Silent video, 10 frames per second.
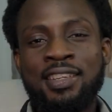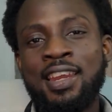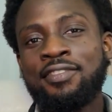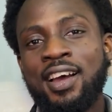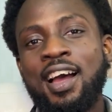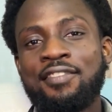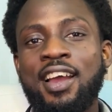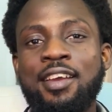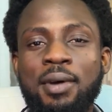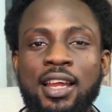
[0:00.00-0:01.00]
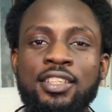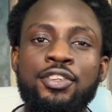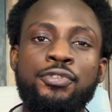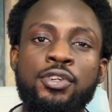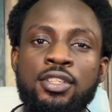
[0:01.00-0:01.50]
Never have I imagined
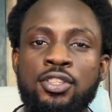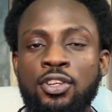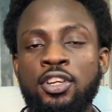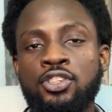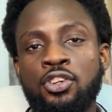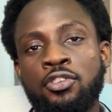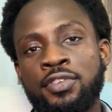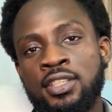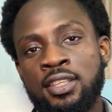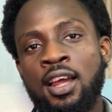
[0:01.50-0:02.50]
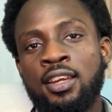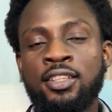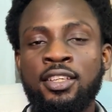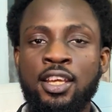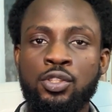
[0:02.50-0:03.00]
for the installation of a
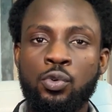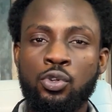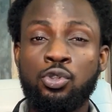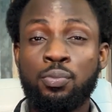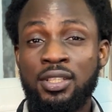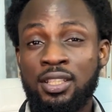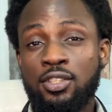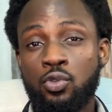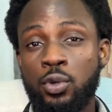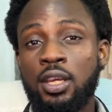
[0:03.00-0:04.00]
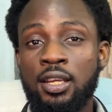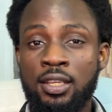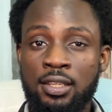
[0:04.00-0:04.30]
Starlink network to be this quick and